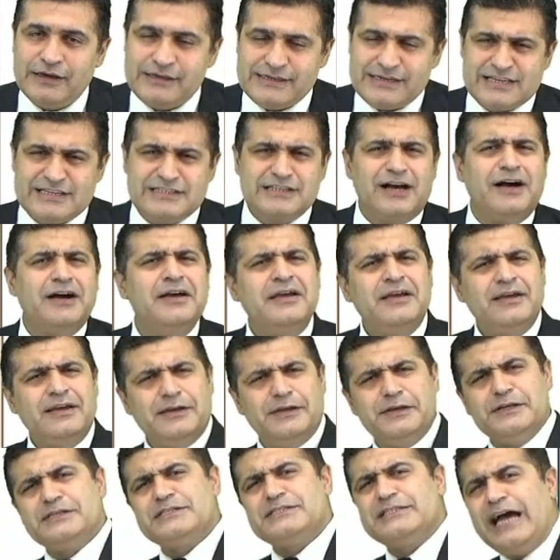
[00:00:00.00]
Yes, sir.
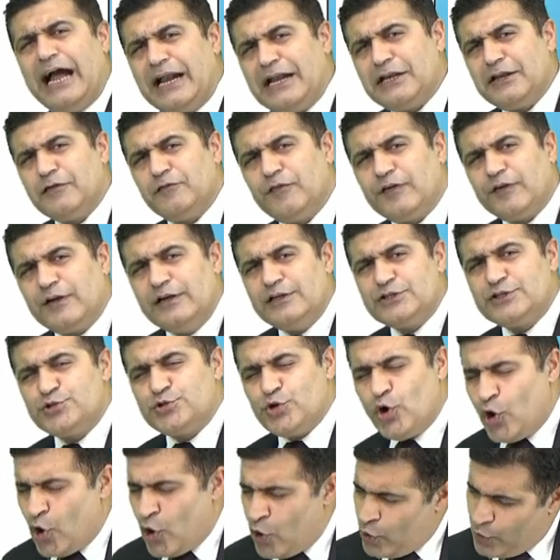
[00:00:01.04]
Is that difficult to
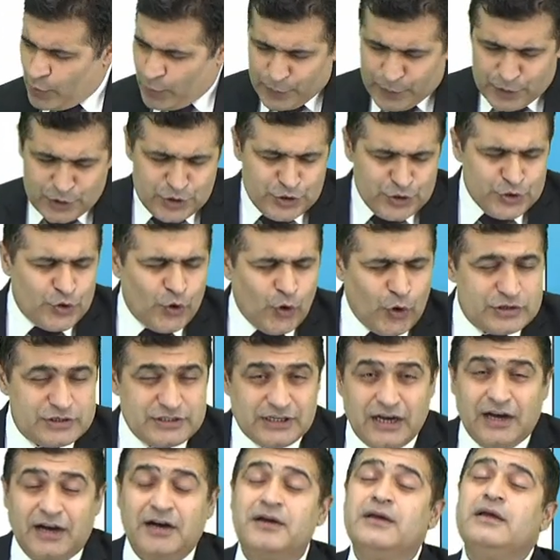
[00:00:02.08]
know? No,
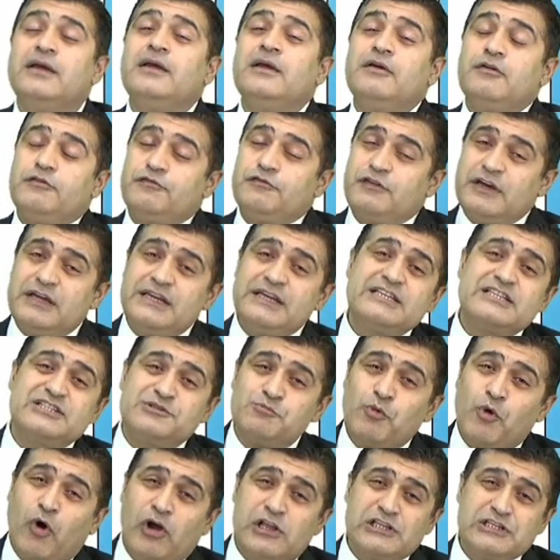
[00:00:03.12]
sir. Very
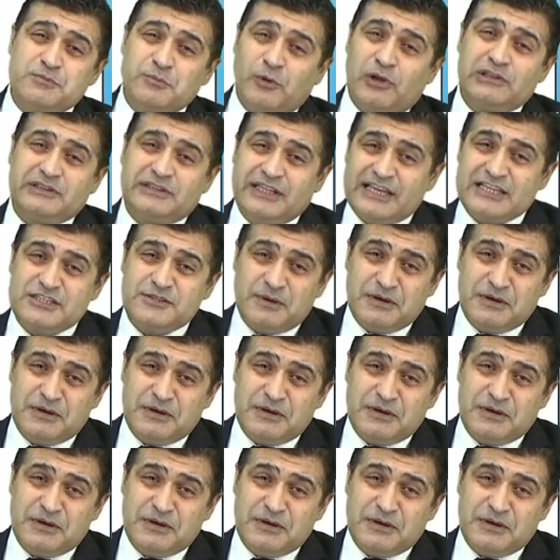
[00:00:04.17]
small things, my